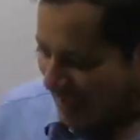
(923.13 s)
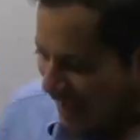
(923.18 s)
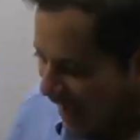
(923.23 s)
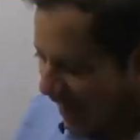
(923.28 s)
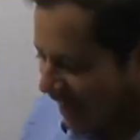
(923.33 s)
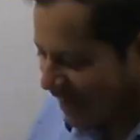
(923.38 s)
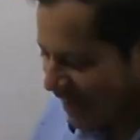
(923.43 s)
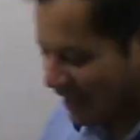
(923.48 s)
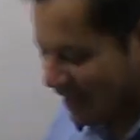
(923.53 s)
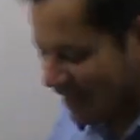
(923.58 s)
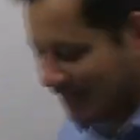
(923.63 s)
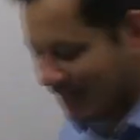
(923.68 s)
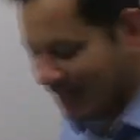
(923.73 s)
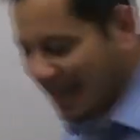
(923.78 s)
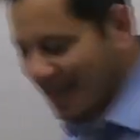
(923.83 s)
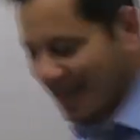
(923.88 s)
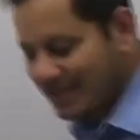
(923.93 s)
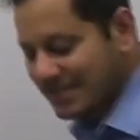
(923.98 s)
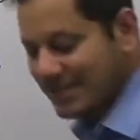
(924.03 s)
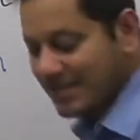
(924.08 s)
And
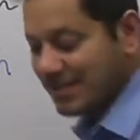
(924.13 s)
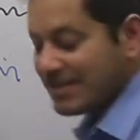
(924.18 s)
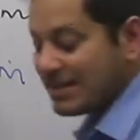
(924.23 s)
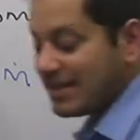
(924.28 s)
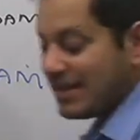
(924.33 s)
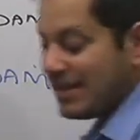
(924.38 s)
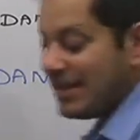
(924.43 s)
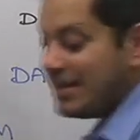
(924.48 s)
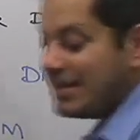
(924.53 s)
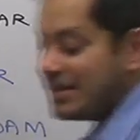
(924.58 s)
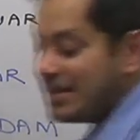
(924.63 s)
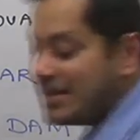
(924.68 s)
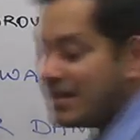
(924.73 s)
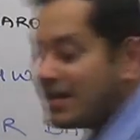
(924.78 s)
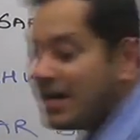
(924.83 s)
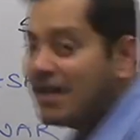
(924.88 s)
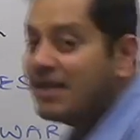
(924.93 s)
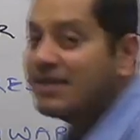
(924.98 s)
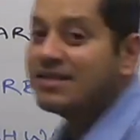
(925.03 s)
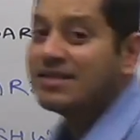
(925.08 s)
last is Indira